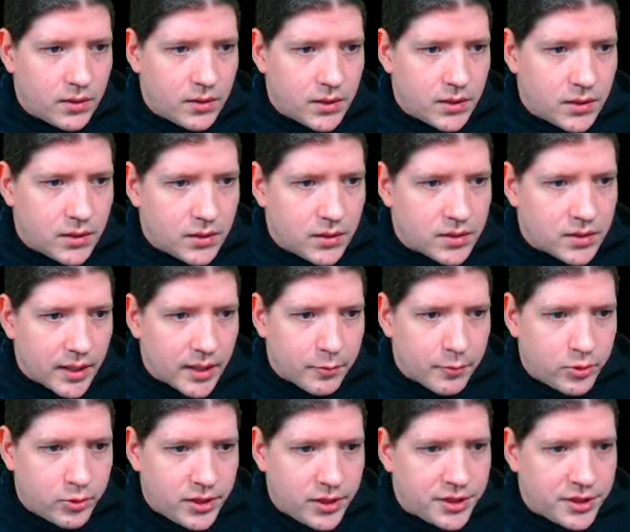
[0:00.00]

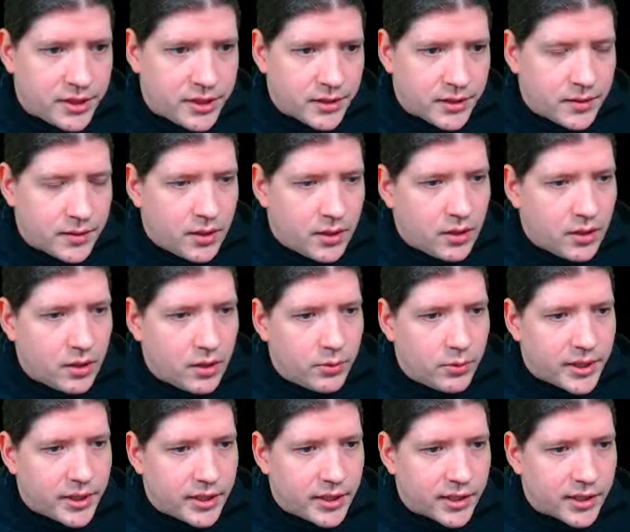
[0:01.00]
subrule in here. Oh, we
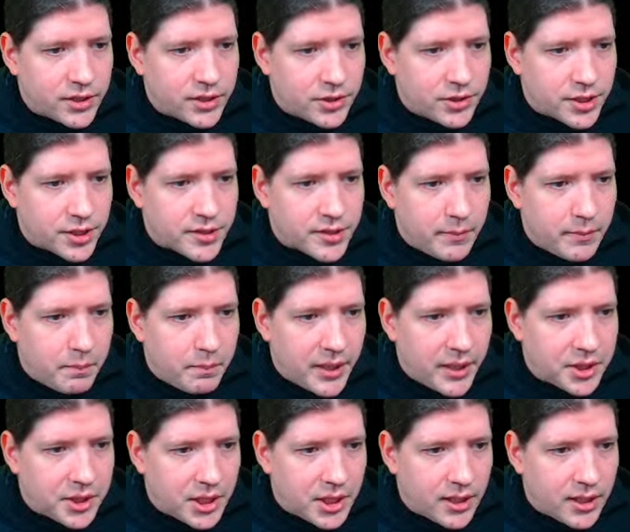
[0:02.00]
can actually just embed
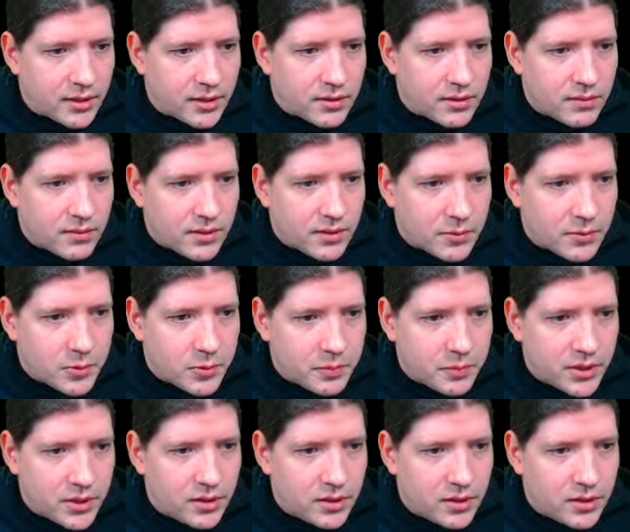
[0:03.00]
that. That would be,